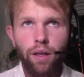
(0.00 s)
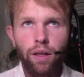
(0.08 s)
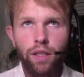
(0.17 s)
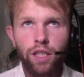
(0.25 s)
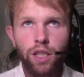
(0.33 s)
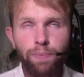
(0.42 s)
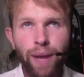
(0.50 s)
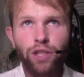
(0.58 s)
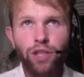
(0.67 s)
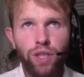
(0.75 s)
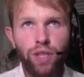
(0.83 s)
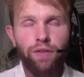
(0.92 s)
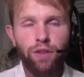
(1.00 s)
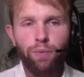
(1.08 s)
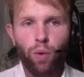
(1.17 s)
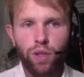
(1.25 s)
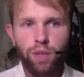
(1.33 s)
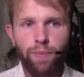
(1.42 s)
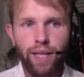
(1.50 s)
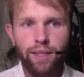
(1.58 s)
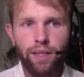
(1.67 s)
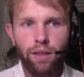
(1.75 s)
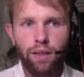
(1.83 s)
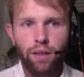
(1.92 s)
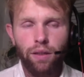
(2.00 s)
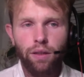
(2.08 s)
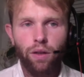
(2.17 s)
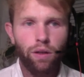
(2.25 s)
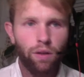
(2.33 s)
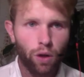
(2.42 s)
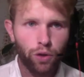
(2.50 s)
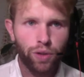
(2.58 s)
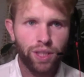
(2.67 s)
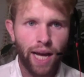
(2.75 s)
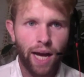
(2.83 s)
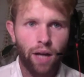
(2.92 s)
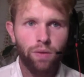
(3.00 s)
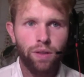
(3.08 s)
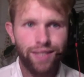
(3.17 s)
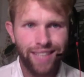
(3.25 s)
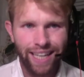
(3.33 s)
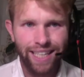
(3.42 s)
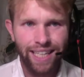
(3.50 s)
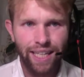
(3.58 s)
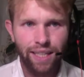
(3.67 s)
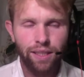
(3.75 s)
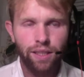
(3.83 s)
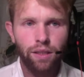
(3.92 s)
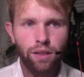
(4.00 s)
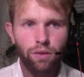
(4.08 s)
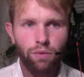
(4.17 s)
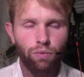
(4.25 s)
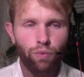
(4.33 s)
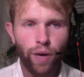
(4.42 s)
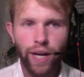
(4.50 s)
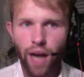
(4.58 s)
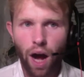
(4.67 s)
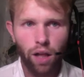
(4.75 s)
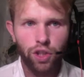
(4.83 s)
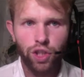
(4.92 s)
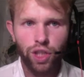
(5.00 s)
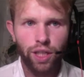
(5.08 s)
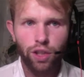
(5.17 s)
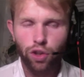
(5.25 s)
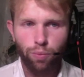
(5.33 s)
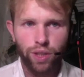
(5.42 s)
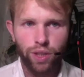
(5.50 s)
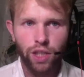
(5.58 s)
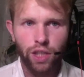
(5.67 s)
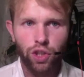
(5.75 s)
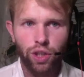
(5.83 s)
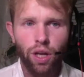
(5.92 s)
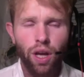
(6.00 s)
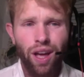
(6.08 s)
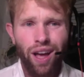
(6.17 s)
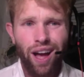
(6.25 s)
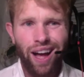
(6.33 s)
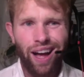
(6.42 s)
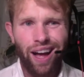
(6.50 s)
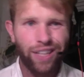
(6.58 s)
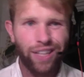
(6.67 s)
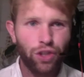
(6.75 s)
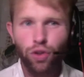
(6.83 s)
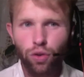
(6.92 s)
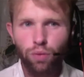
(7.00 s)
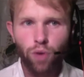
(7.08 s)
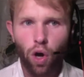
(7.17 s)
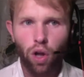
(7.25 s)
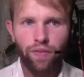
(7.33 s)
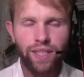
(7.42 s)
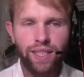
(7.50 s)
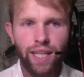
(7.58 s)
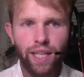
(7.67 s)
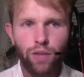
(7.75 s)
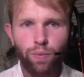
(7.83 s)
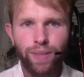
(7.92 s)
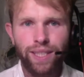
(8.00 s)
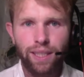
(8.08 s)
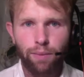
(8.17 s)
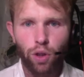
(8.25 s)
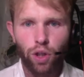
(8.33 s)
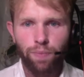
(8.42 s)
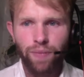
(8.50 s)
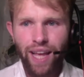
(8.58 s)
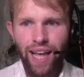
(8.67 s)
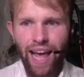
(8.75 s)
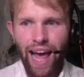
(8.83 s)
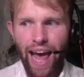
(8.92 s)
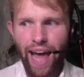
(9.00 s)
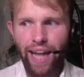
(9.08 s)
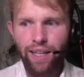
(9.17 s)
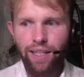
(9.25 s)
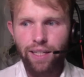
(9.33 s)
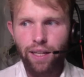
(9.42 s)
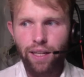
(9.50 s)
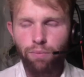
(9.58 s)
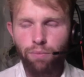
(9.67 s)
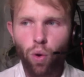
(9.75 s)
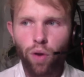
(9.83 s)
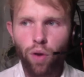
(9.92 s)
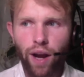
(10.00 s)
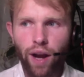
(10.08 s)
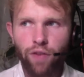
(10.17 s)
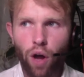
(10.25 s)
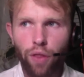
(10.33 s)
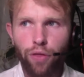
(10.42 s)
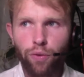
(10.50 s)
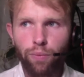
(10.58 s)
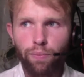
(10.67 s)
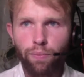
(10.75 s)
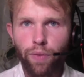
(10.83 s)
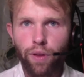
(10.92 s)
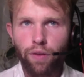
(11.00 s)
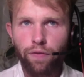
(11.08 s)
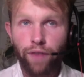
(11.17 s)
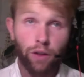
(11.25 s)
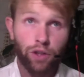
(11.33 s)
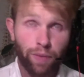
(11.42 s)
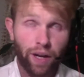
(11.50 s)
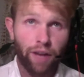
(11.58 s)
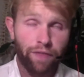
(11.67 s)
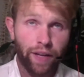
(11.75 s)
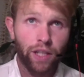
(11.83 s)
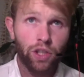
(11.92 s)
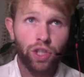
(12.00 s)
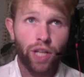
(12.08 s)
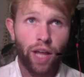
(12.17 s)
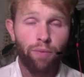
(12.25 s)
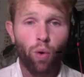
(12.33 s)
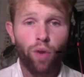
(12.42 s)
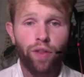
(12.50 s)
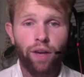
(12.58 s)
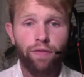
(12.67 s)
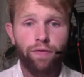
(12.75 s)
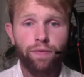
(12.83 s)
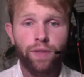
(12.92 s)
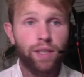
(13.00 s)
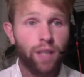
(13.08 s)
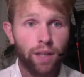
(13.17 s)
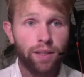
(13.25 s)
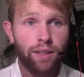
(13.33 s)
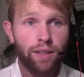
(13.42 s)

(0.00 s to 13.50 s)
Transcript: specialty of sports medicine, ultrasound techniques, radiology, interpretation. I assumed all of these things would be similar. And the more that I've gone through the fellowship that I finished, and the more that I've discussed